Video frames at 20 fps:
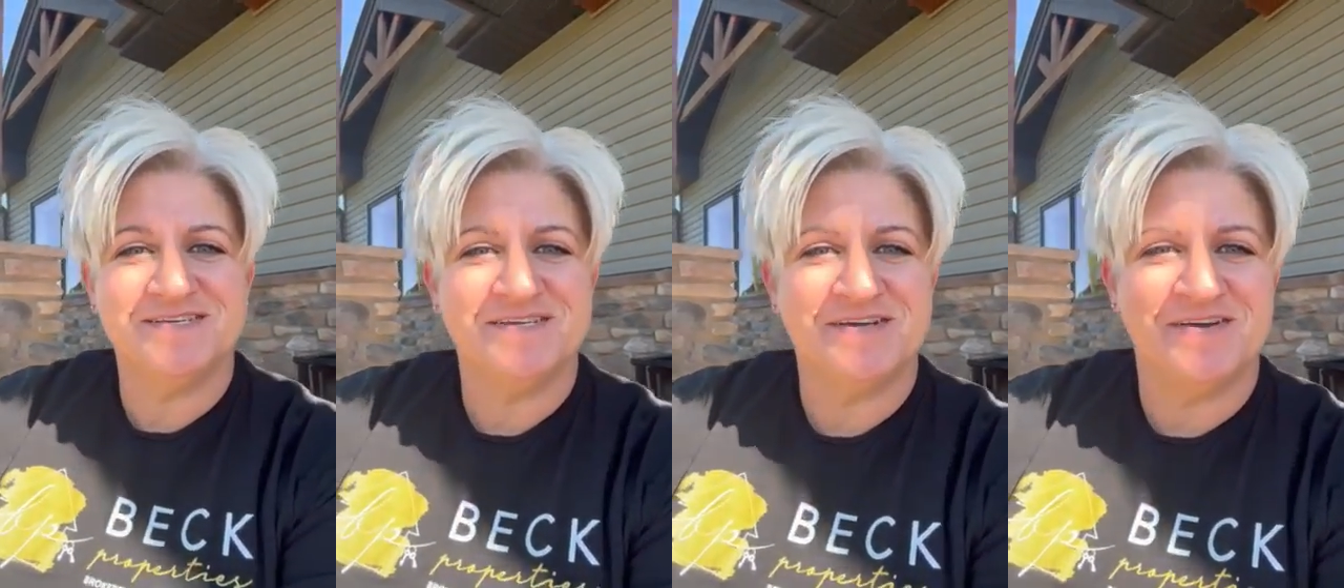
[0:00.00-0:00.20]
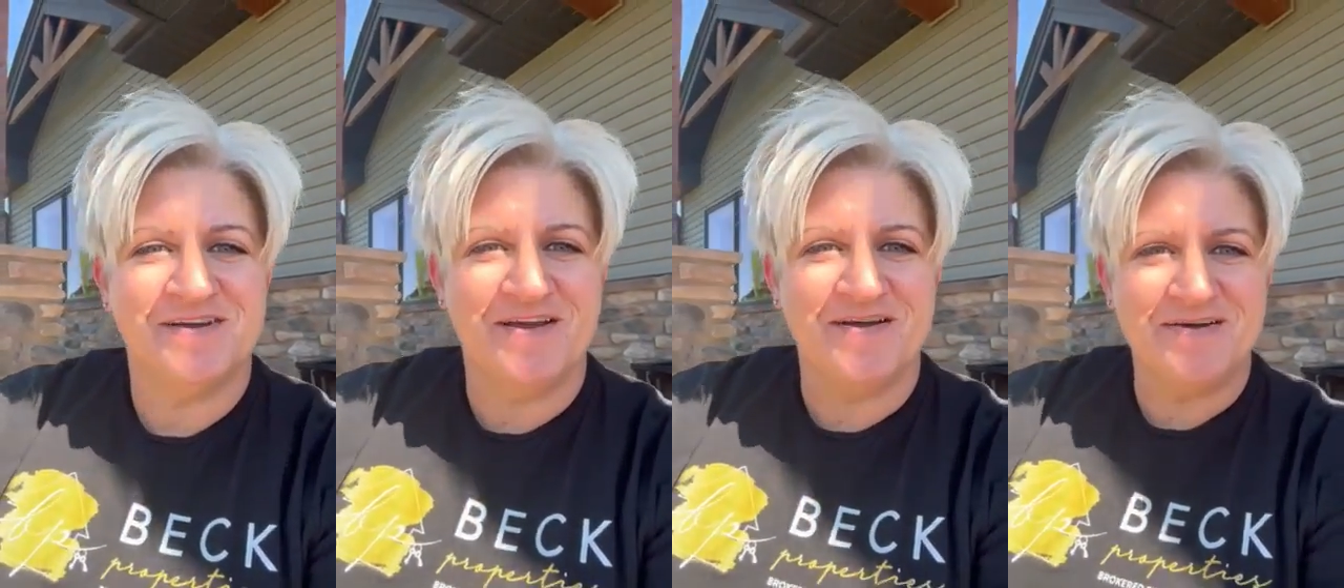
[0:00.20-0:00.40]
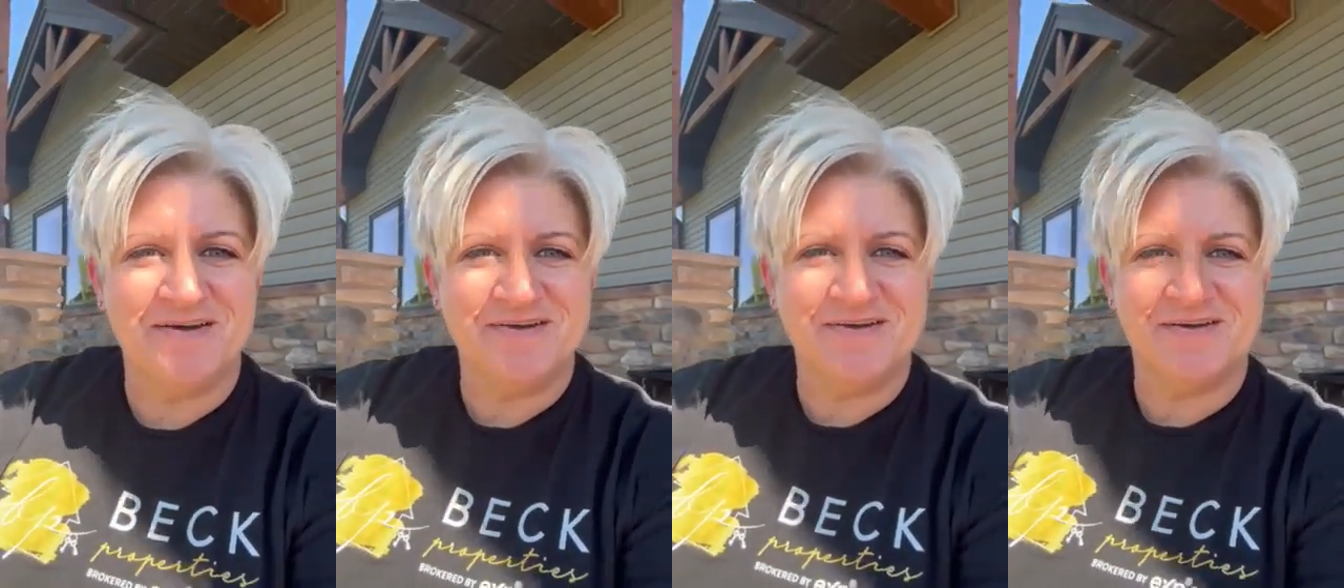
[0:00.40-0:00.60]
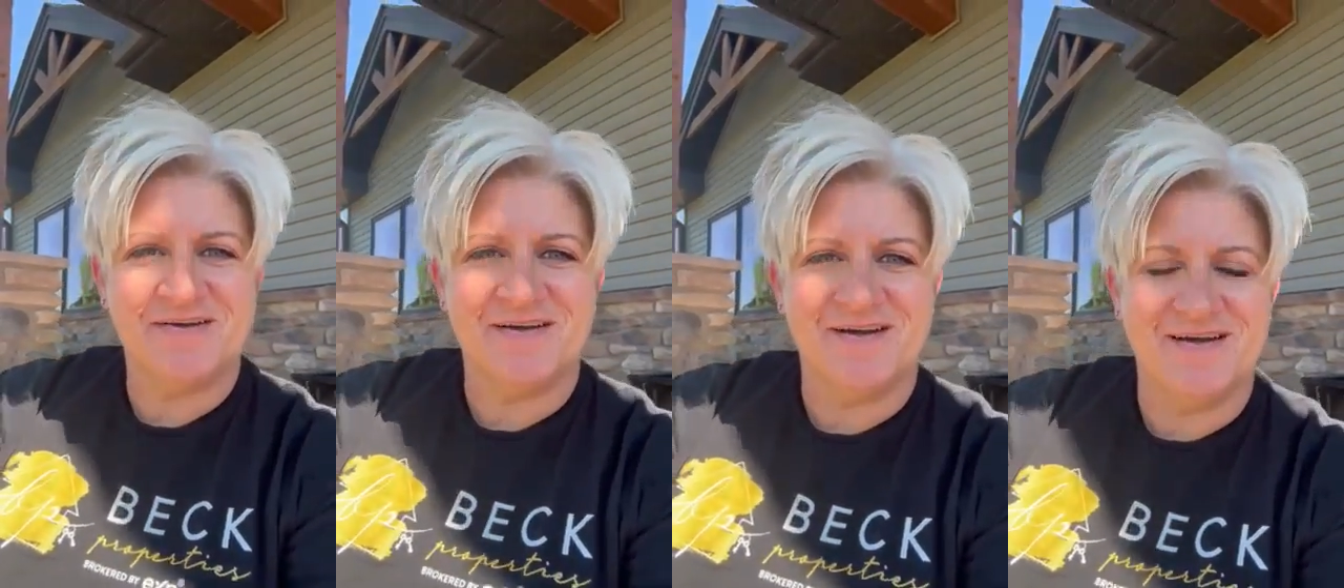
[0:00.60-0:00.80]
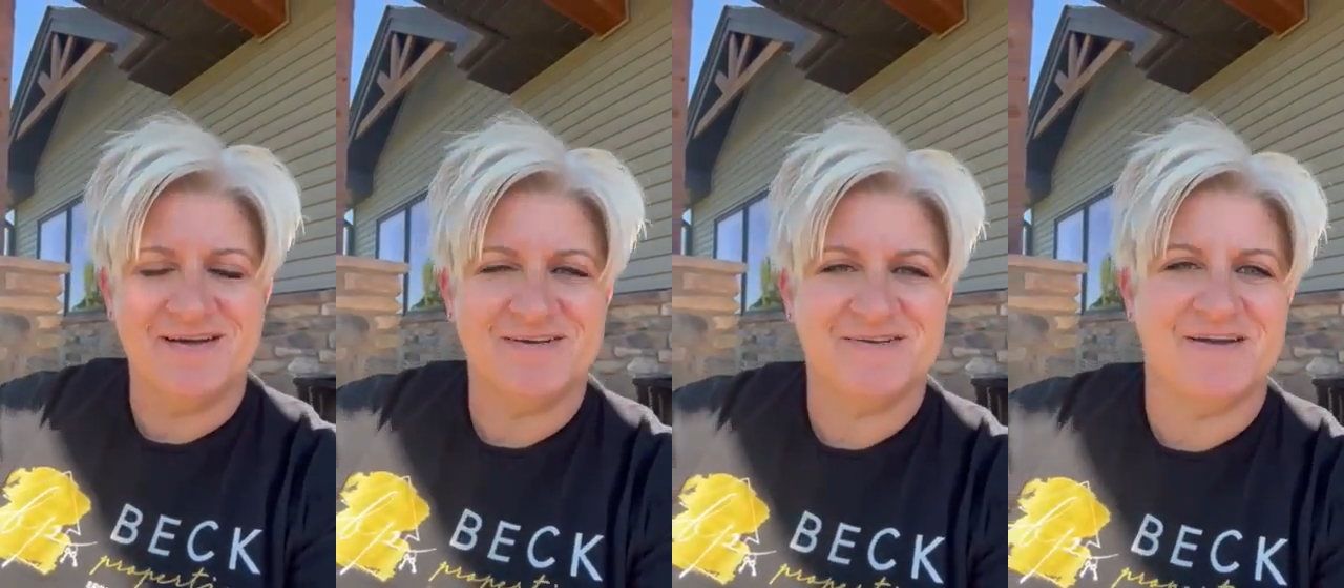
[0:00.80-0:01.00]
you're now under
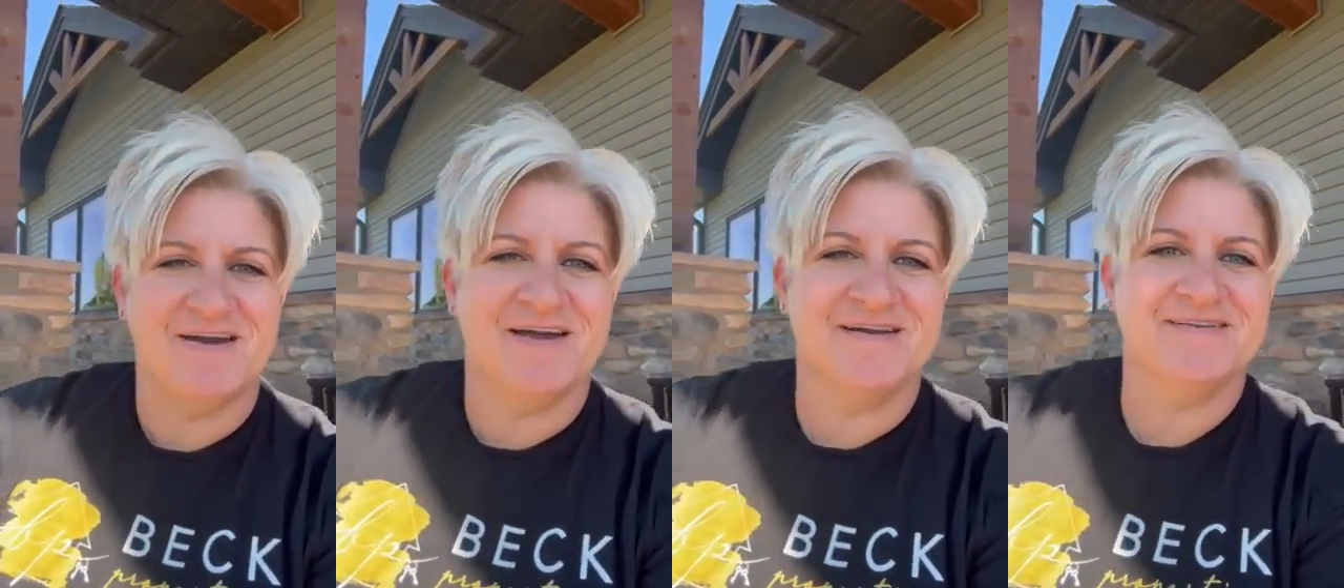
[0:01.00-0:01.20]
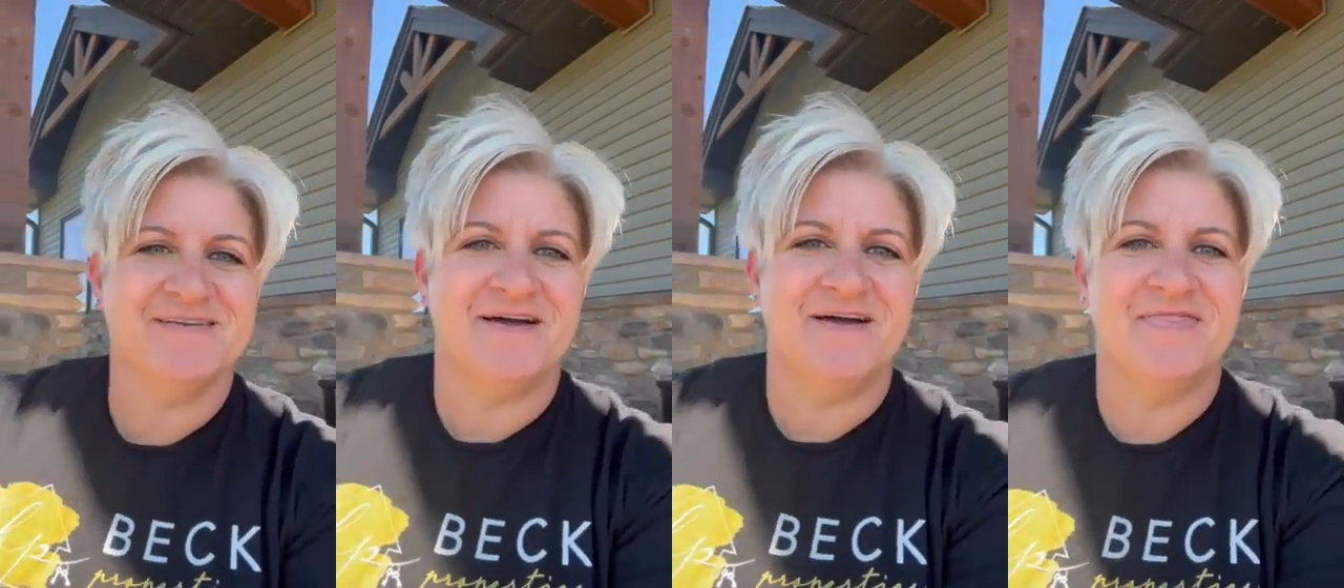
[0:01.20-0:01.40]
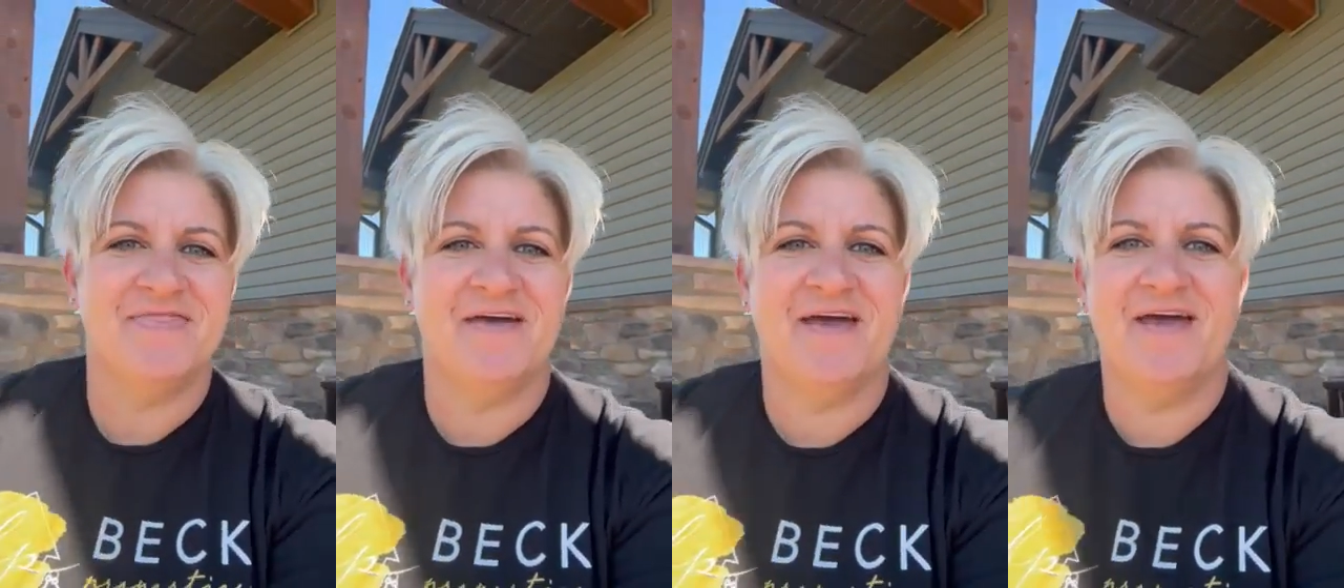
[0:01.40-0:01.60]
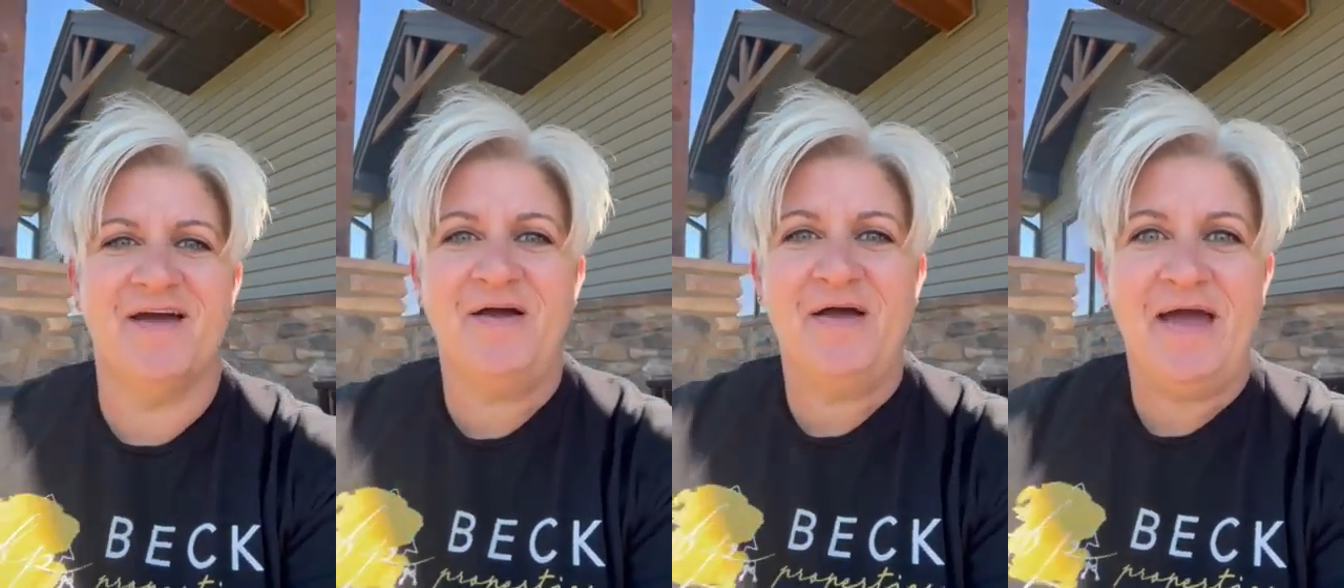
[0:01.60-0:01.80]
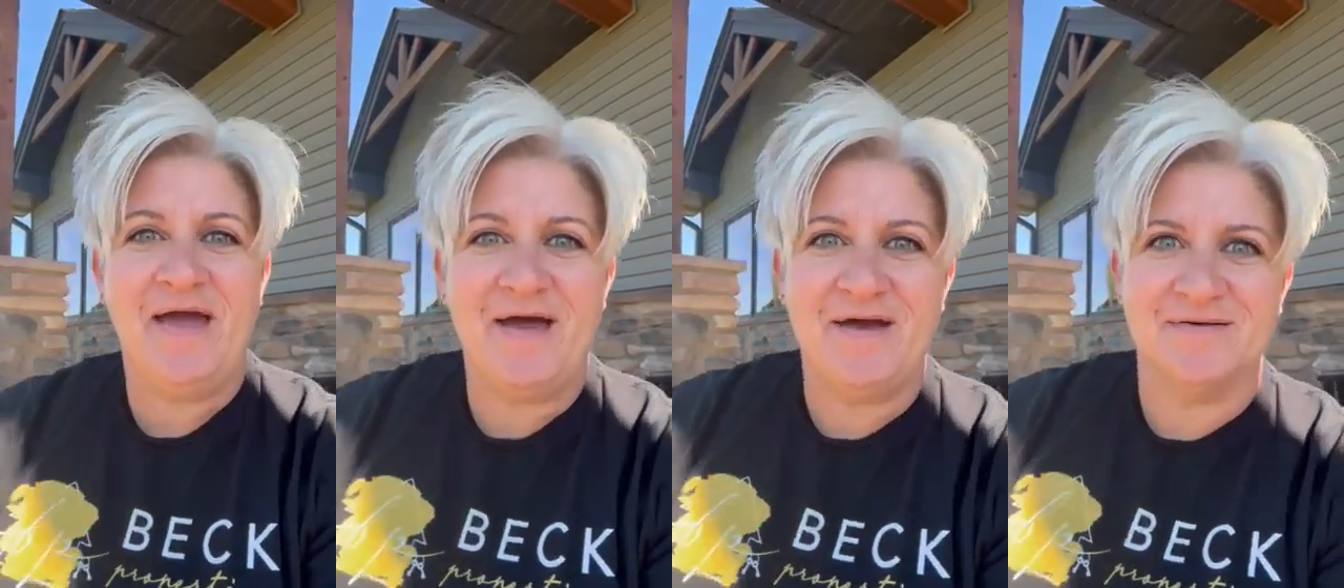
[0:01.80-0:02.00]
contract on that
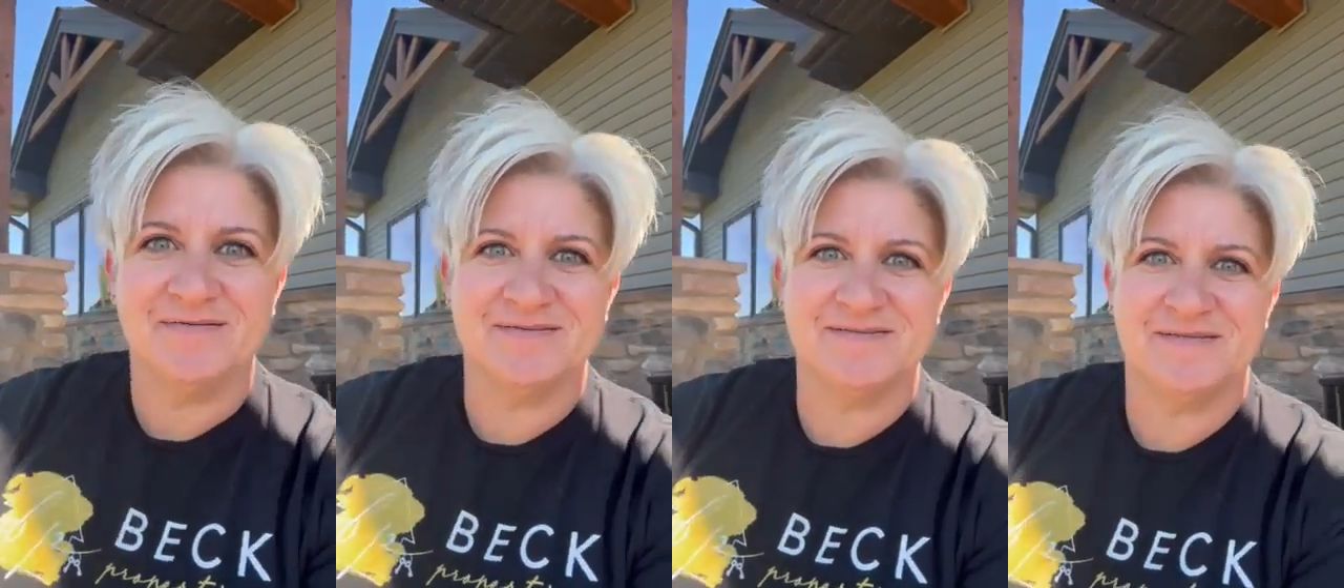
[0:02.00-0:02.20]
house